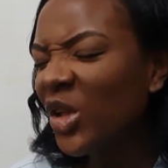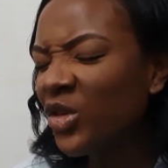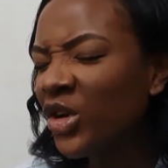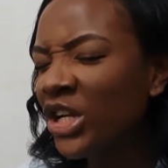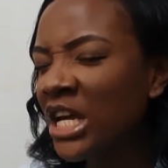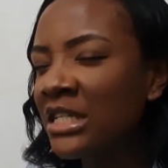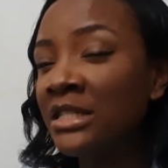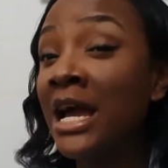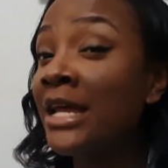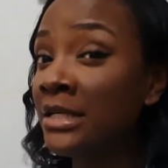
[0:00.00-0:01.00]
very
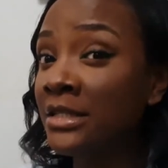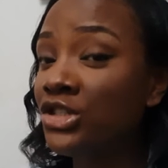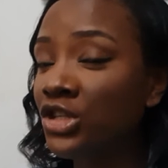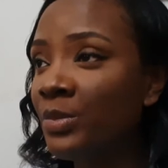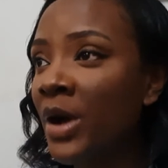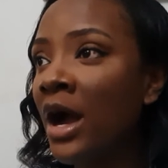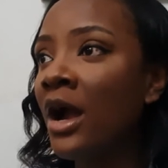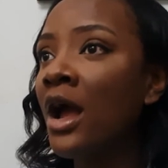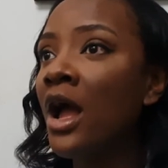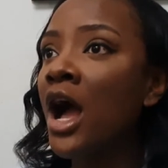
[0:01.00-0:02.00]
nasty. I did stitch it back.
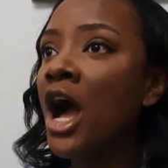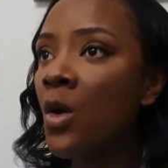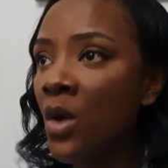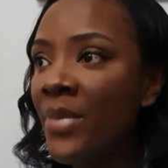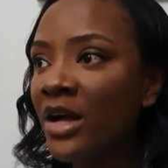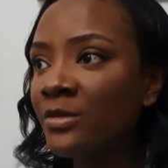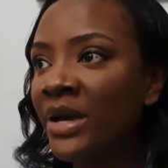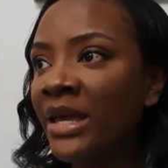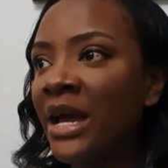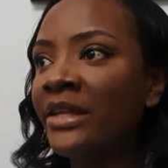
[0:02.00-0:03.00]
I went back to
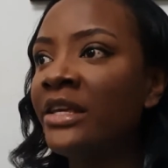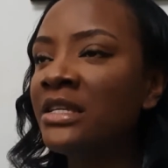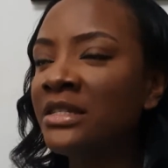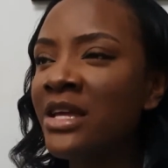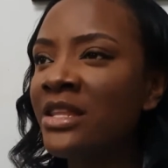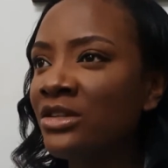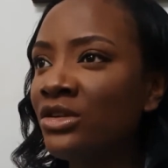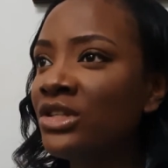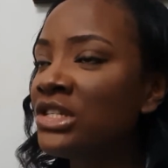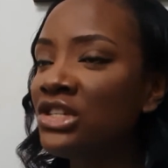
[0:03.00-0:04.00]
my gynae. He said there's no
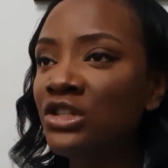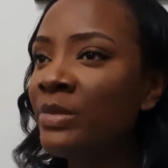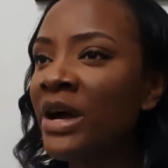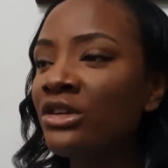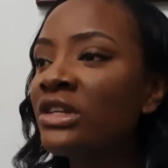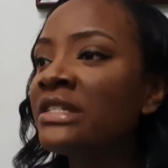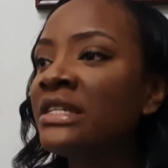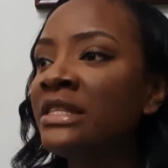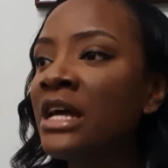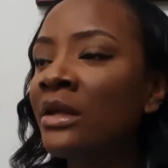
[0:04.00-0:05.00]
need to stitch it back. Just
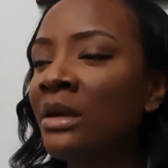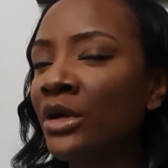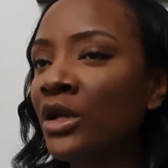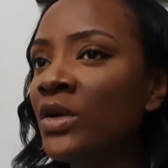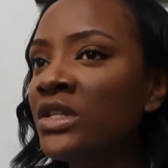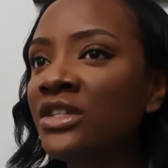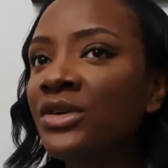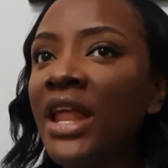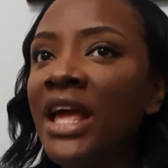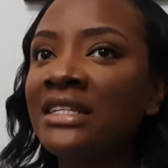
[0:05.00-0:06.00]
sit down and be closing
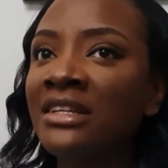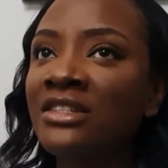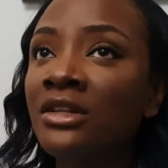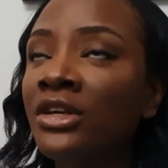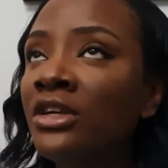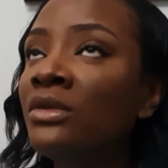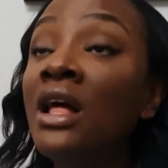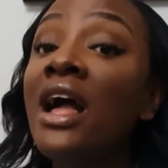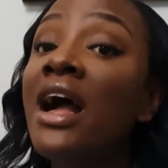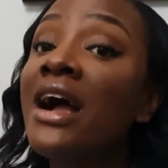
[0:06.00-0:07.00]
your legs and it's gonna heal.
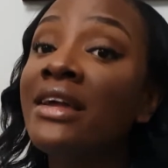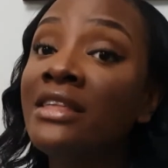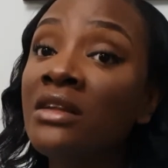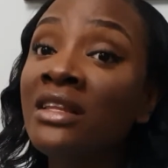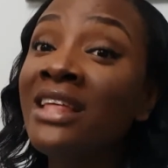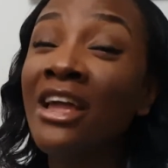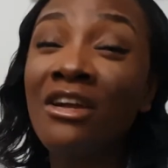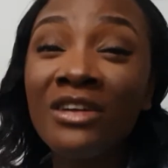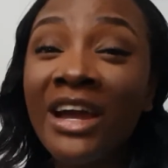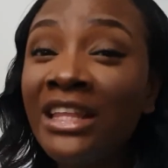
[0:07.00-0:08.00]
I doubted that. I
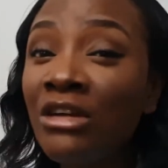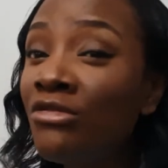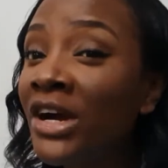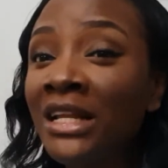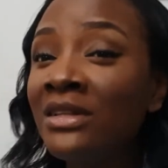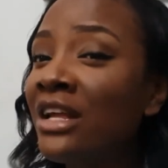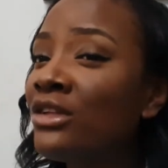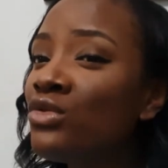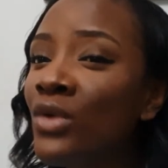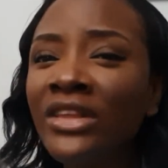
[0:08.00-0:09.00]
cried over it. I was like,
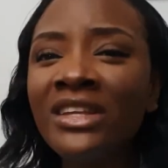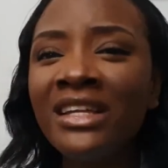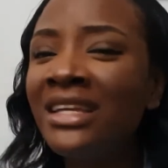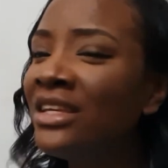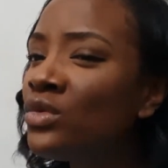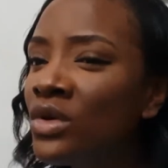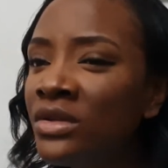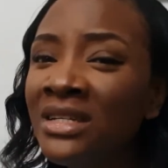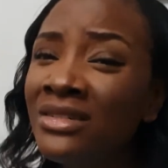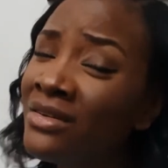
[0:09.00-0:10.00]
no, I didn't
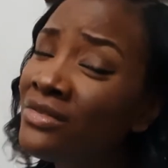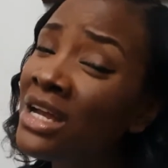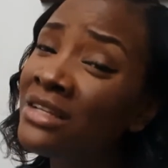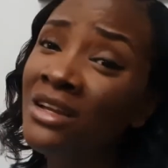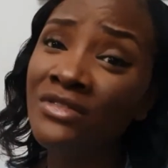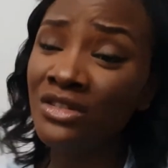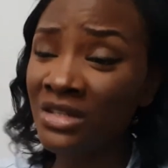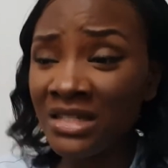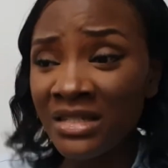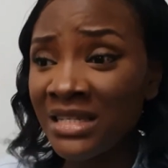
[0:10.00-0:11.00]
want to. I should have just
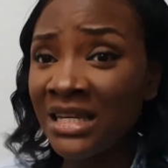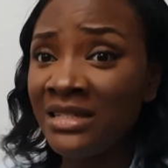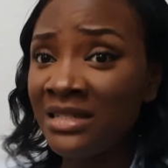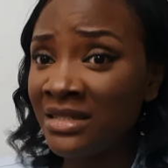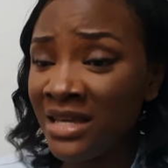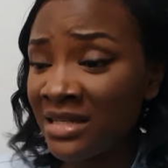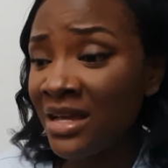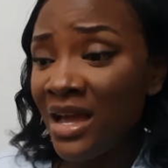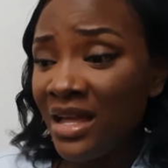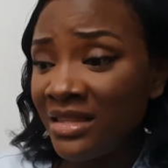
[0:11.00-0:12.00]
done CS. At least CS
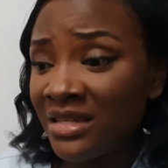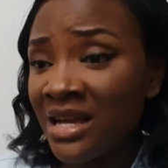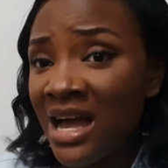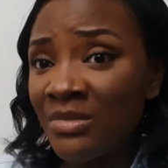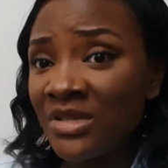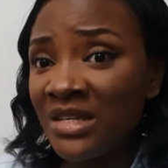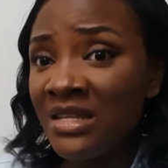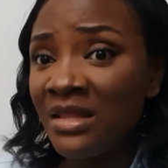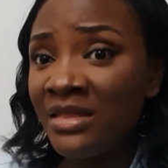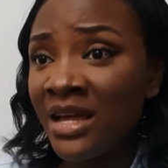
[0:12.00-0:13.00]
the scar, I'm
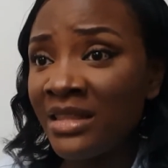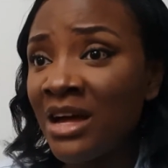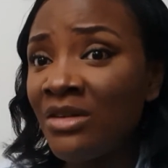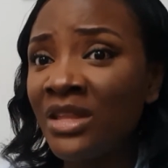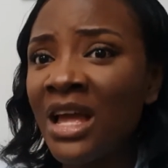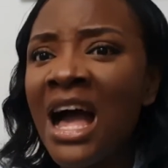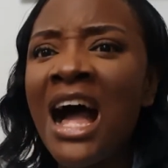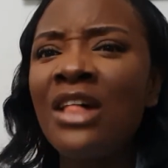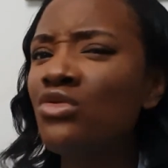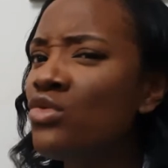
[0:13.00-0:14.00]
seeing it there. Down there,
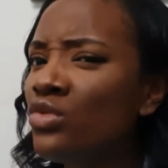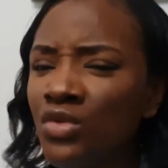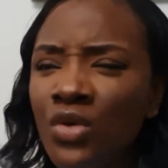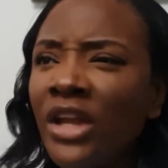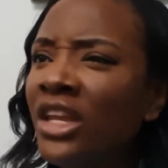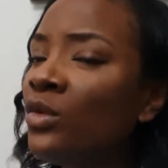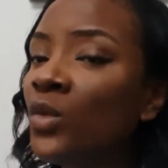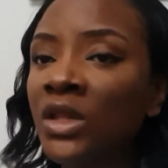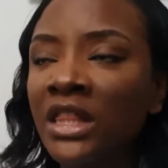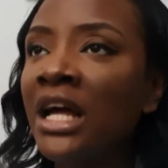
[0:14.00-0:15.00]
no, I didn't
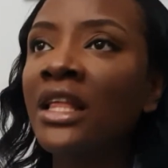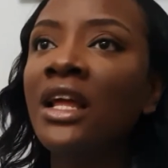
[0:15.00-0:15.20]
want that.